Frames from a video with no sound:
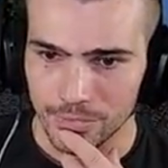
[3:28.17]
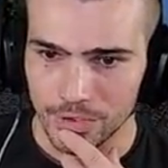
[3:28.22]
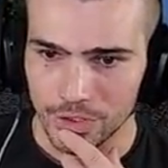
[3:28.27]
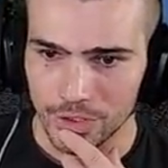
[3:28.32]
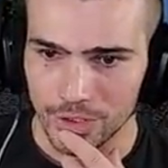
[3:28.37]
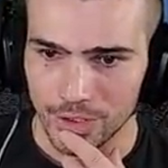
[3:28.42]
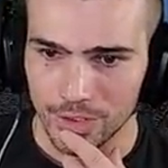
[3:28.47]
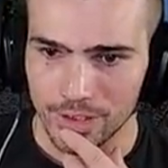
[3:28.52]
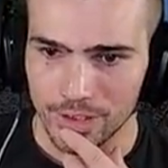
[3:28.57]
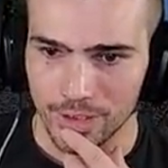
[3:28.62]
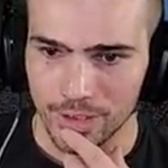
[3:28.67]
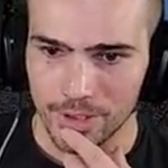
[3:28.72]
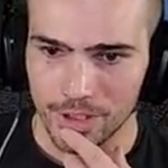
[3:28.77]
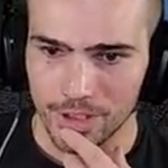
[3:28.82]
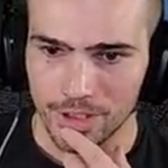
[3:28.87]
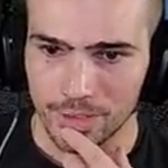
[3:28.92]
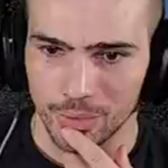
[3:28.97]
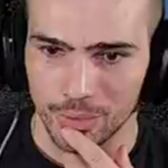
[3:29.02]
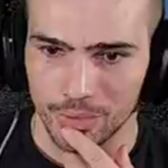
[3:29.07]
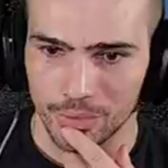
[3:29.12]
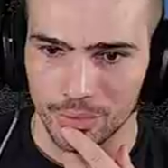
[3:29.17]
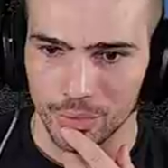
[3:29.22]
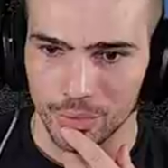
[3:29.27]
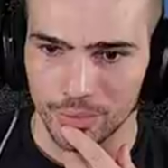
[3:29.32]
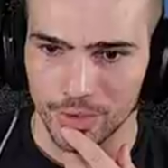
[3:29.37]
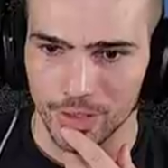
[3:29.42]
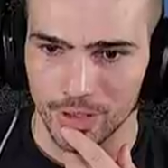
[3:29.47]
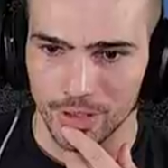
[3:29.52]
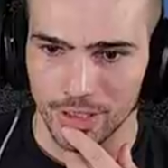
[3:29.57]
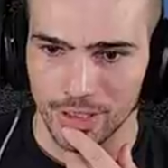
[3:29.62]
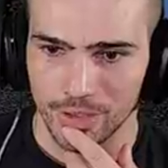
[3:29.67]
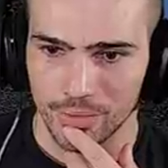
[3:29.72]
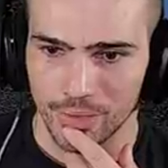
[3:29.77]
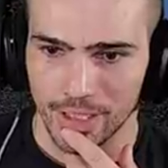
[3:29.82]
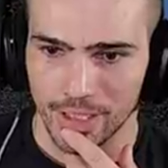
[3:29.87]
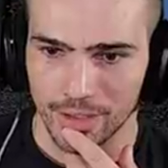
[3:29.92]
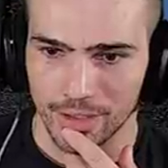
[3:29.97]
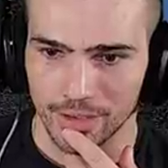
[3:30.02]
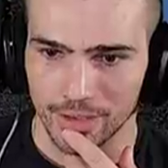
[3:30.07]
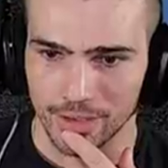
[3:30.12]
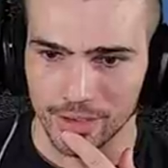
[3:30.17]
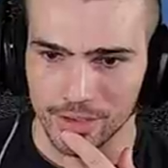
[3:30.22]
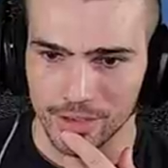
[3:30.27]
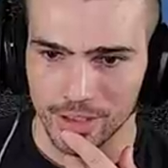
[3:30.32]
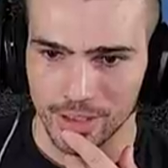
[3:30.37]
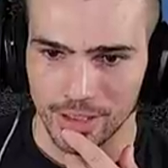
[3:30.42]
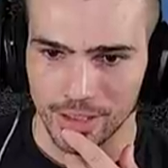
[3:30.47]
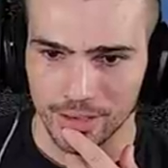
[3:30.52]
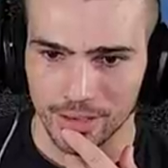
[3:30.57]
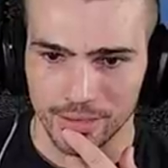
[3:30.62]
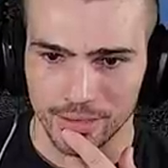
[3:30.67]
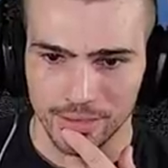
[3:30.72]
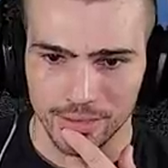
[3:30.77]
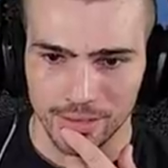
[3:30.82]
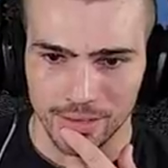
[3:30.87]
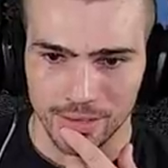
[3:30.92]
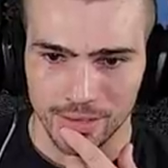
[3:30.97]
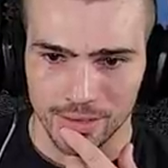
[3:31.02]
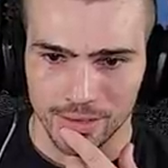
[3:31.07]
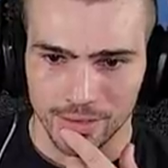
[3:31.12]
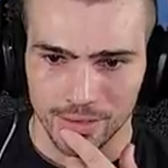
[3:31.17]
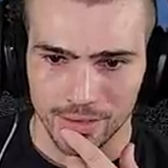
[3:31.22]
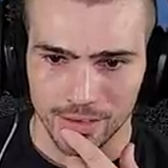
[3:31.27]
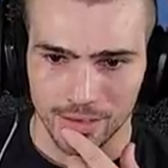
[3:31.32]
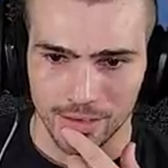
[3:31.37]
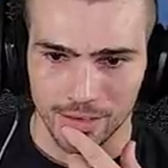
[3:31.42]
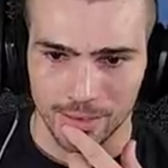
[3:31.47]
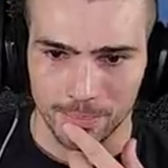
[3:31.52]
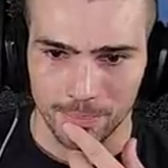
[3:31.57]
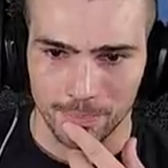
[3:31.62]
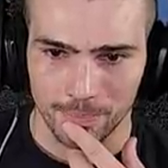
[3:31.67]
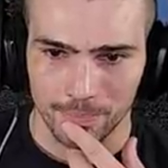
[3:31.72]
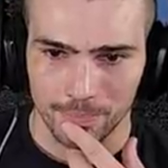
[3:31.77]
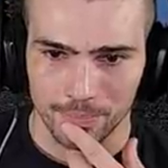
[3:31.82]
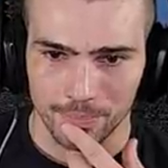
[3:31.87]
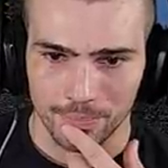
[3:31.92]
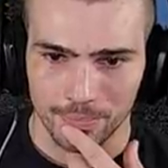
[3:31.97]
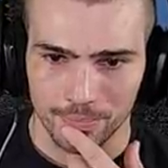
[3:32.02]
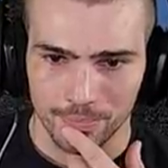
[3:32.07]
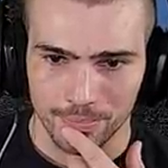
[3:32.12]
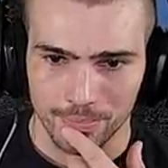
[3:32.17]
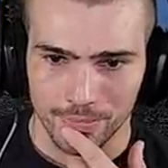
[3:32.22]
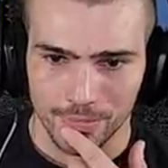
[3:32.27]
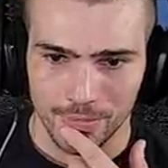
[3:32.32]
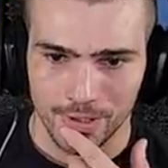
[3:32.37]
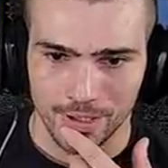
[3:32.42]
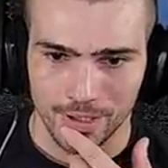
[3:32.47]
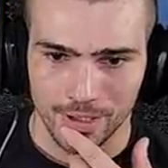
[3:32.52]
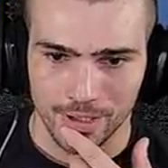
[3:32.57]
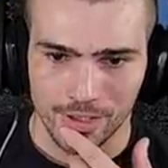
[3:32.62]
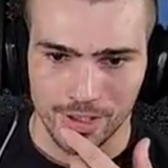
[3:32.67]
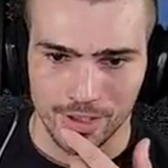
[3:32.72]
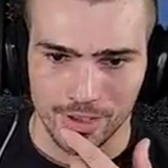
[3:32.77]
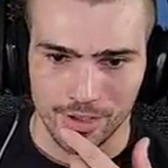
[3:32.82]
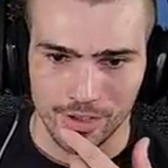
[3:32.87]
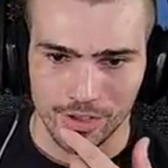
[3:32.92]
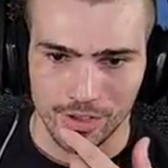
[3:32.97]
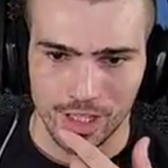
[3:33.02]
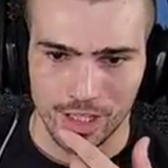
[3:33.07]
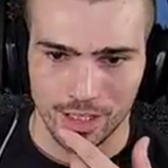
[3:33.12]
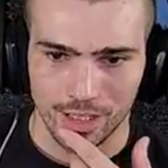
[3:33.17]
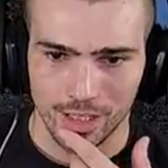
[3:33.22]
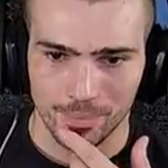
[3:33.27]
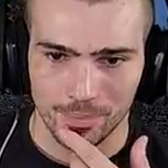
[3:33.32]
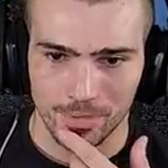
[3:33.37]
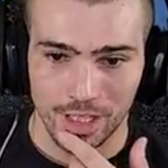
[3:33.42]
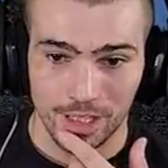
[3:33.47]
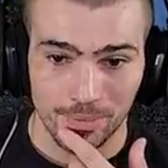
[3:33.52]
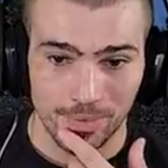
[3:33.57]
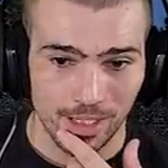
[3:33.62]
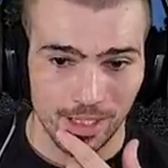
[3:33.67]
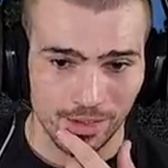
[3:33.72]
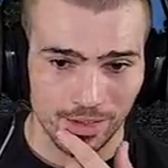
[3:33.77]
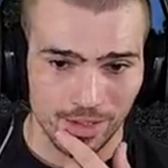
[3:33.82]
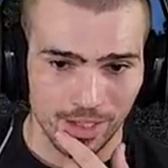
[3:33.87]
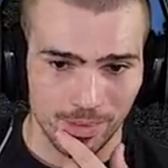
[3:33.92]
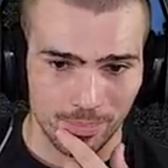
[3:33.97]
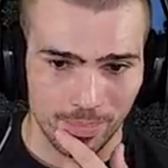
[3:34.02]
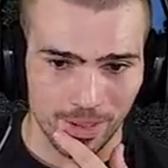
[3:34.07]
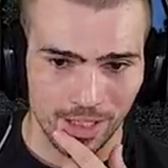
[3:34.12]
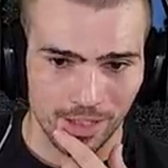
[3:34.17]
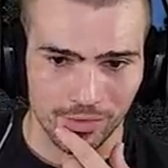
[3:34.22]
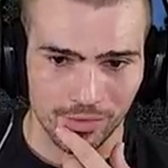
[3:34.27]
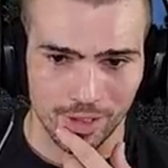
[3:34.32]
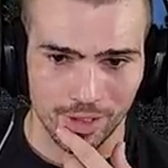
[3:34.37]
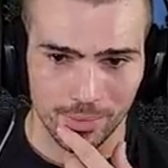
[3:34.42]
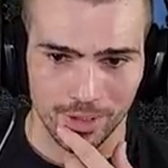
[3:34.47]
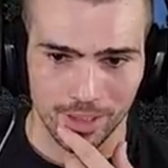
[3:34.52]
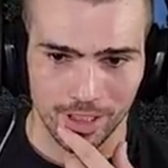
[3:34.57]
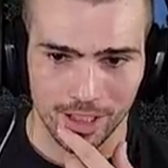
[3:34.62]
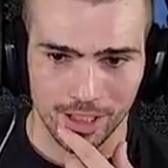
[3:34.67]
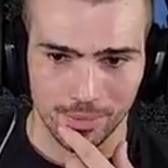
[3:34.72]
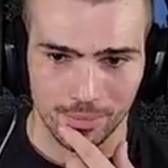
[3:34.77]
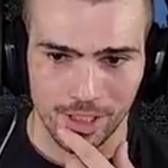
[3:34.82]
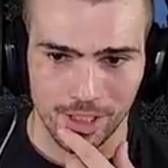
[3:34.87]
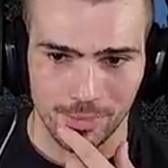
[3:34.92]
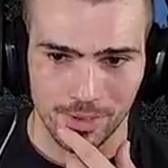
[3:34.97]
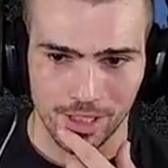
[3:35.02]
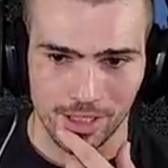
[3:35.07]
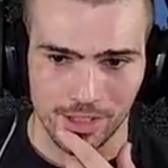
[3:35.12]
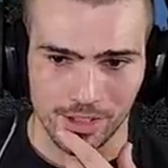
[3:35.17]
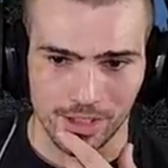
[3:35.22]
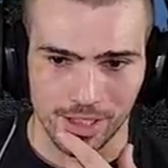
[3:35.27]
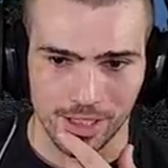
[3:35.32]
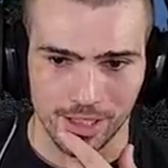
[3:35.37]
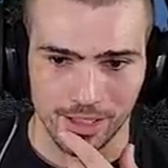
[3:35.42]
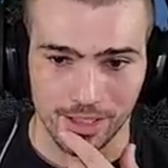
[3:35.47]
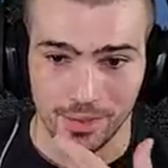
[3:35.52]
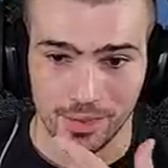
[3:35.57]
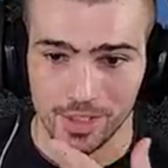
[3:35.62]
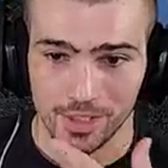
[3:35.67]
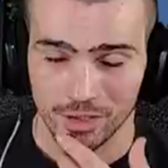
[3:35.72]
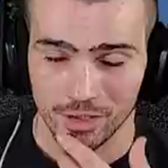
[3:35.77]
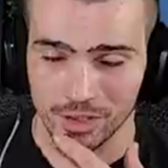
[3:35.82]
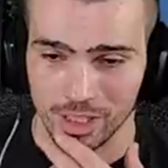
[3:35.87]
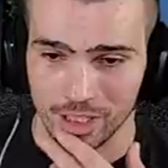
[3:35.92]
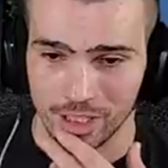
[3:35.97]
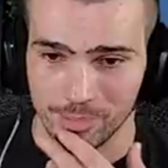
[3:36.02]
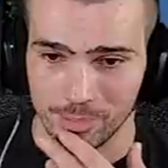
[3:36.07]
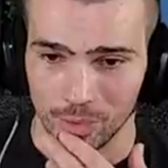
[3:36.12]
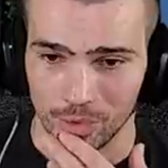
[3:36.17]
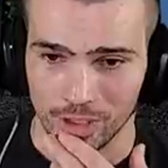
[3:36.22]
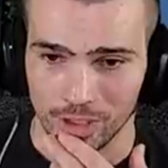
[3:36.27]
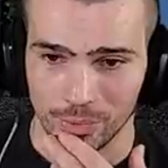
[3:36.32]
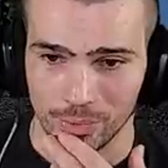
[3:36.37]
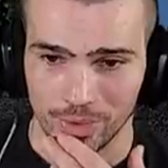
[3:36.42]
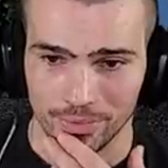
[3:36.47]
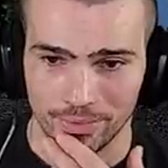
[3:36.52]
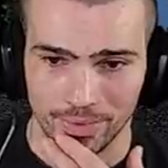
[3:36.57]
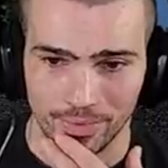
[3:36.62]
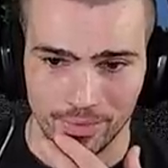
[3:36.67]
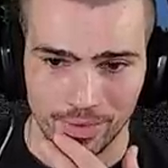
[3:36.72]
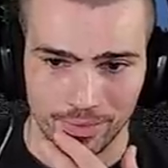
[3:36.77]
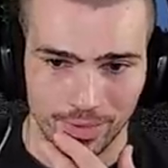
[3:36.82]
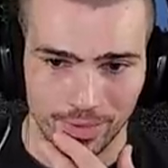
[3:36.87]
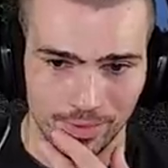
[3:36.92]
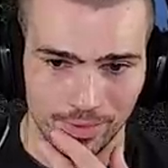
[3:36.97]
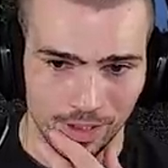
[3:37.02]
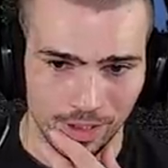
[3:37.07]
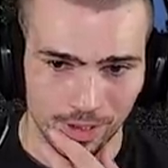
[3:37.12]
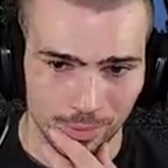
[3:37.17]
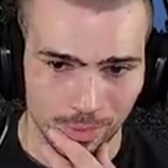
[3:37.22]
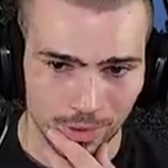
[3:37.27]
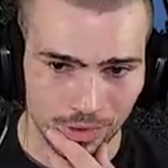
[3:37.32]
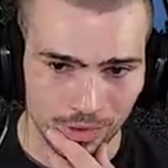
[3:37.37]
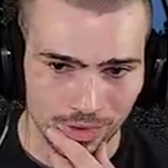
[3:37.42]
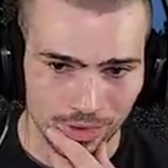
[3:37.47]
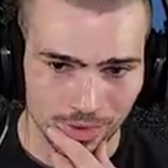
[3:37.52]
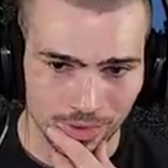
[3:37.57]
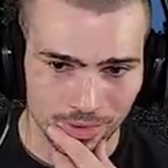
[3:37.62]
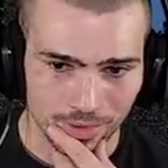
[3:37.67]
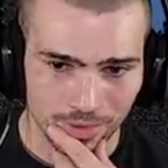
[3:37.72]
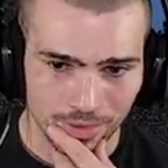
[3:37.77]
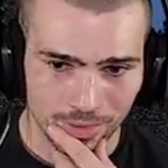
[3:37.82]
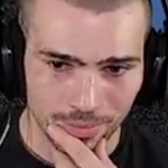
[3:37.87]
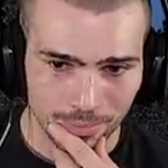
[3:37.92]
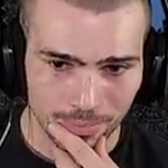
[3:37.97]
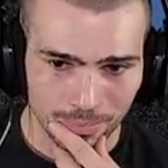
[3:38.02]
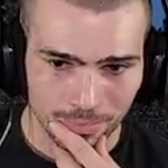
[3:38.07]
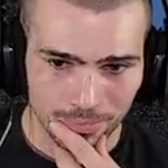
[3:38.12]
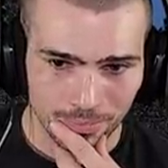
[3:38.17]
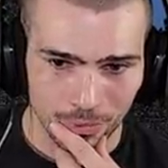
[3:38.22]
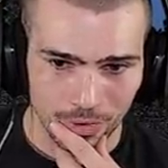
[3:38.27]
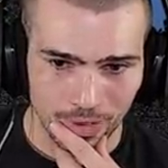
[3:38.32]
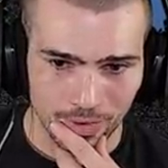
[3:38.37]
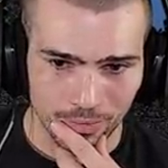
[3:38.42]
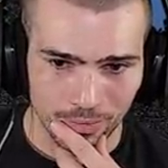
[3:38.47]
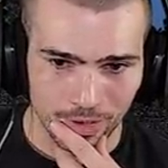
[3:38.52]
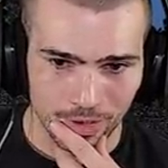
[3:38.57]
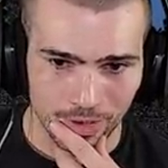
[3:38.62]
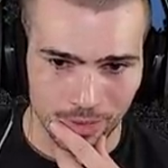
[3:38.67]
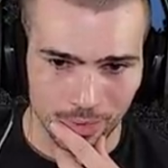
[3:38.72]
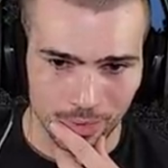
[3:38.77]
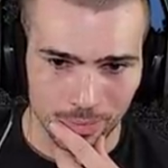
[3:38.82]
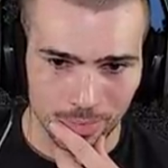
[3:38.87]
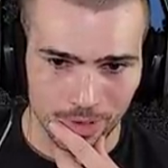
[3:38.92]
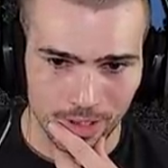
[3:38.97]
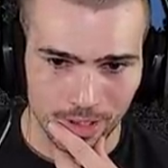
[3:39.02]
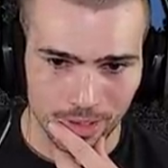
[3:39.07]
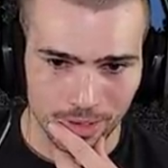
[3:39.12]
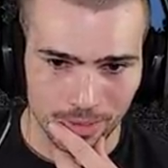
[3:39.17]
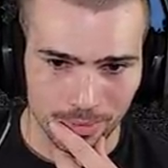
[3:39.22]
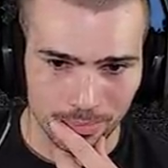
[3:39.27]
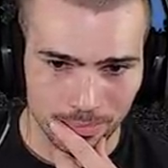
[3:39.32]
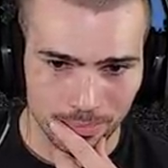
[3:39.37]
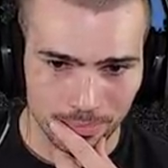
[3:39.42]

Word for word: Good attempt at going through for the leg drag on this side. Um, yeah, like I said, just let letting him keep that, that pants grip and letting him keep that side. And now he looks like he's pulling you into 50-50 almost. We definitely don't want to be there.